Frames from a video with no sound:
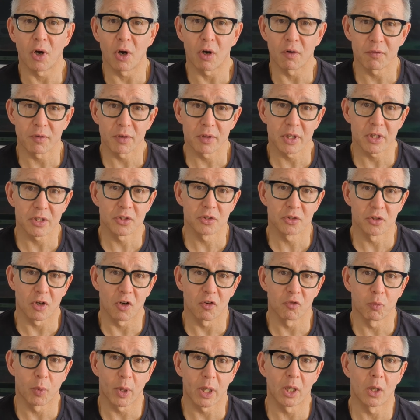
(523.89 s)
offer this
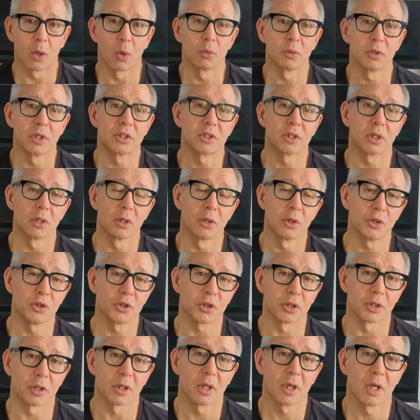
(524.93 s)
software only
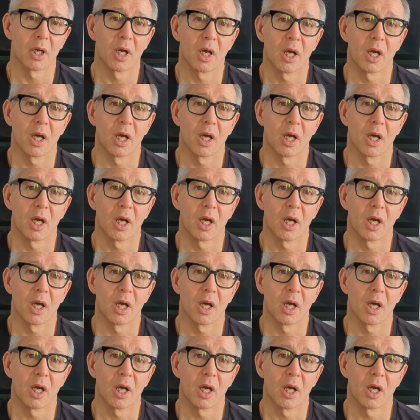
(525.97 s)
solution,